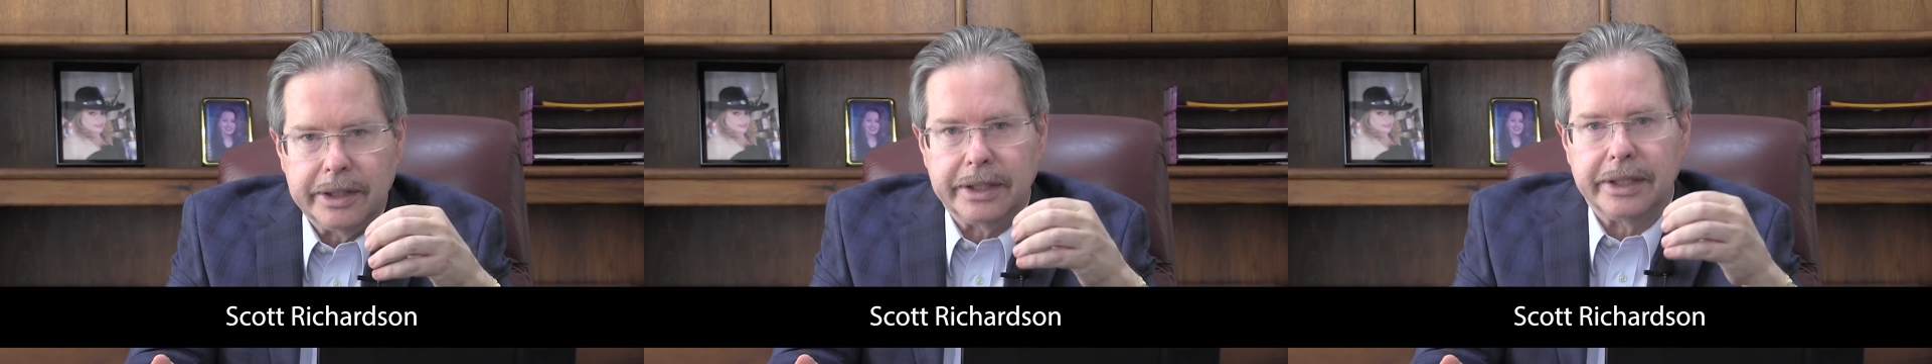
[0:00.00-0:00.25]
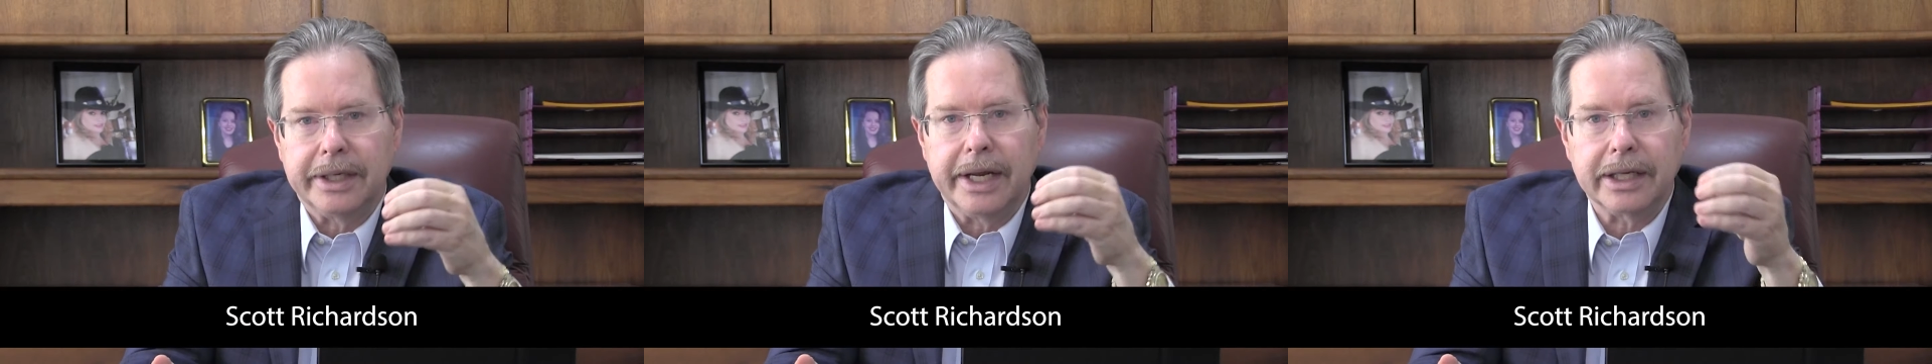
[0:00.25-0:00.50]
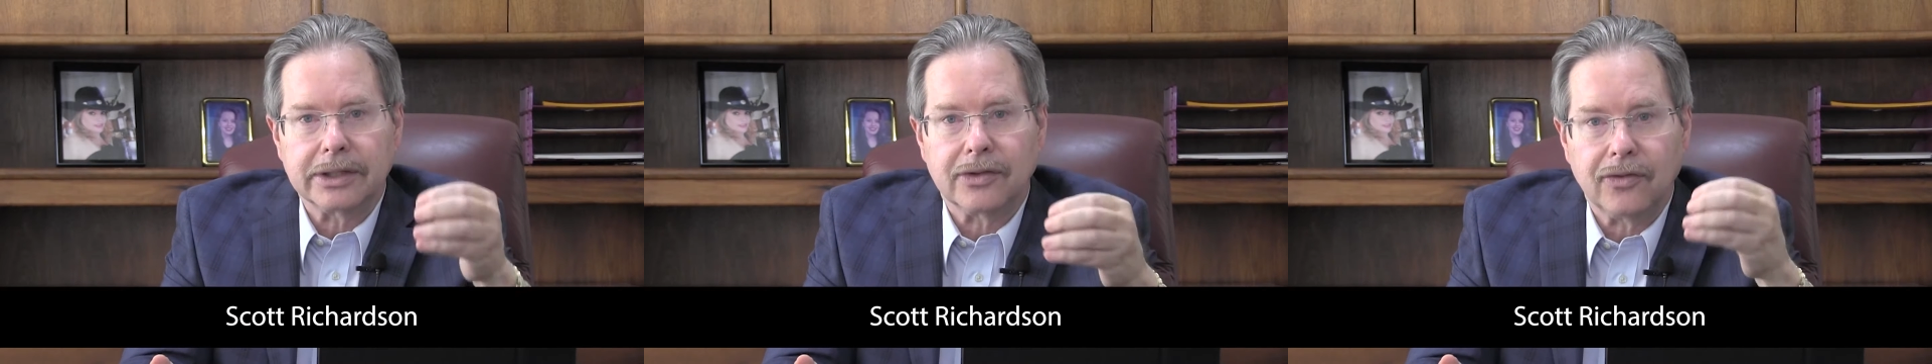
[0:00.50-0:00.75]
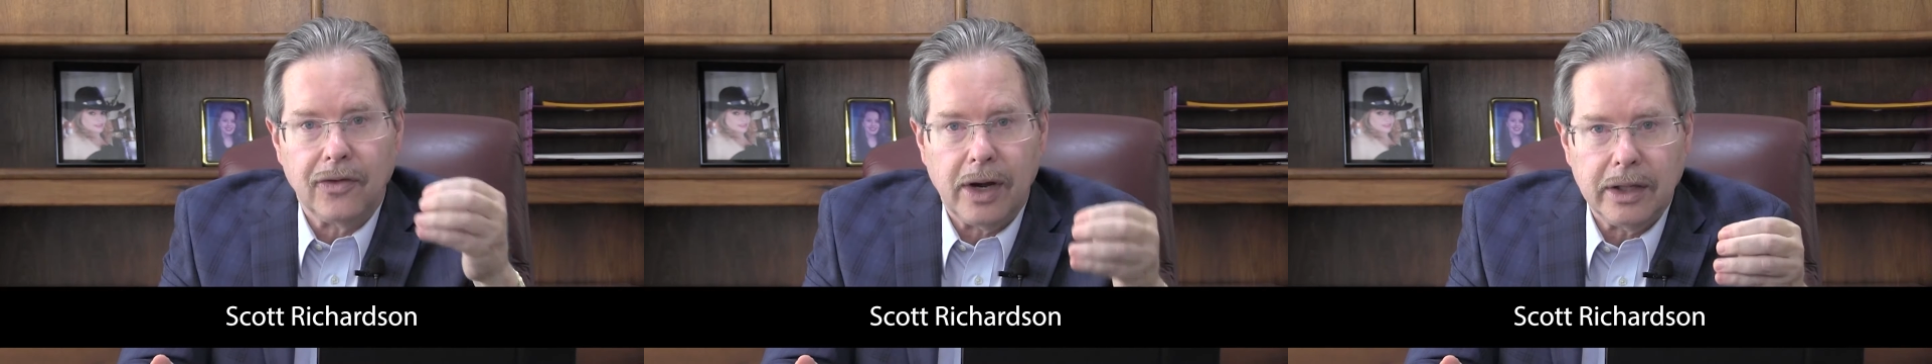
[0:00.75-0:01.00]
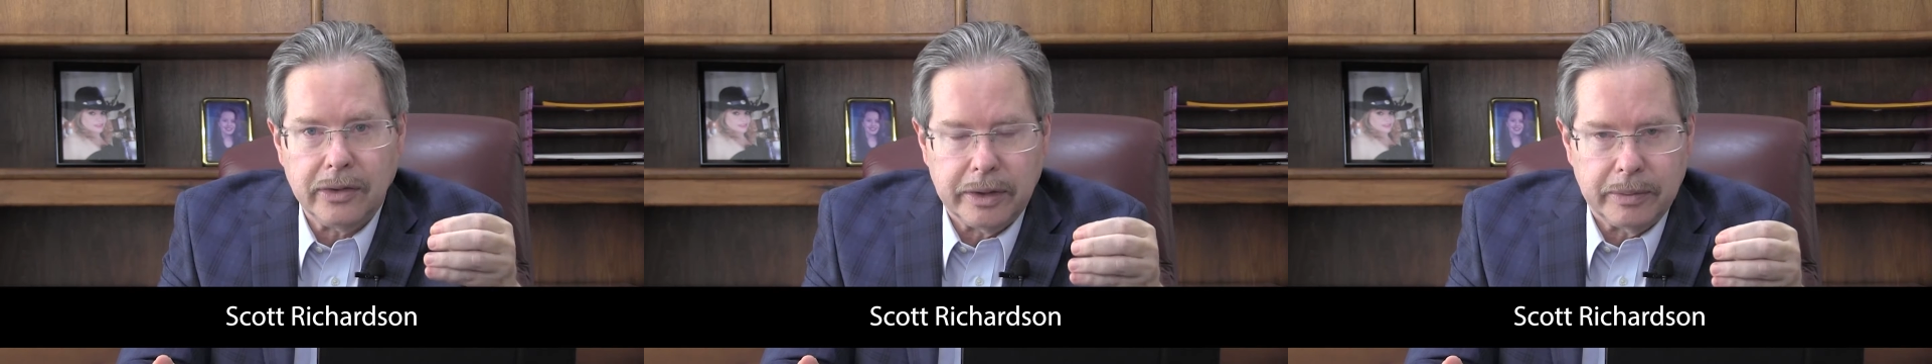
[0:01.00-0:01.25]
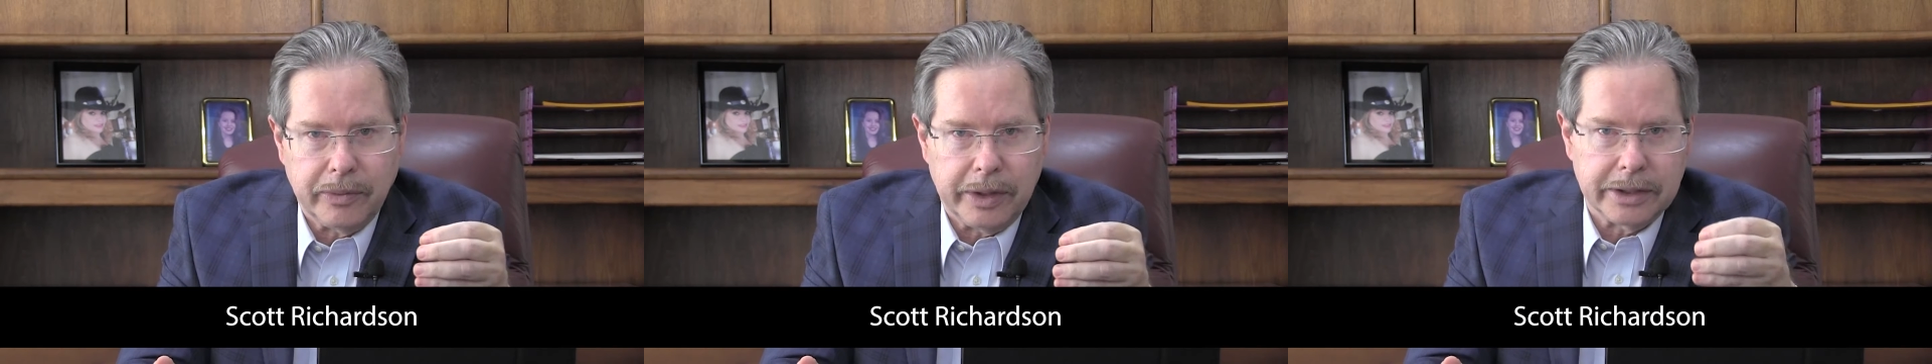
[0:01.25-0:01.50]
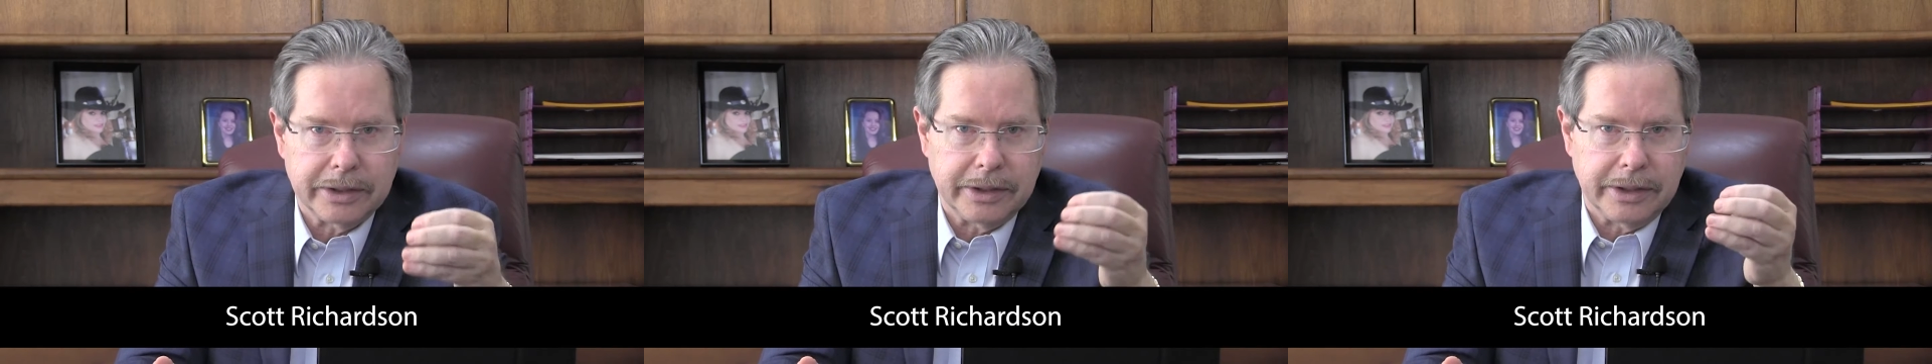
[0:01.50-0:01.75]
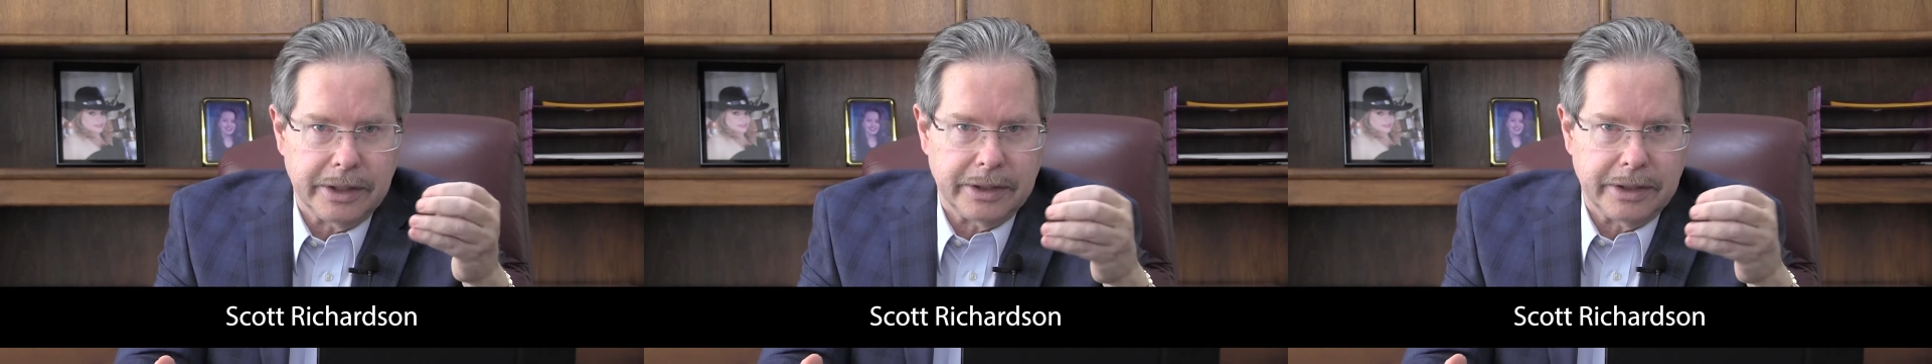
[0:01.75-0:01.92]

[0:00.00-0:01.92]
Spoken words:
the next follow-up question,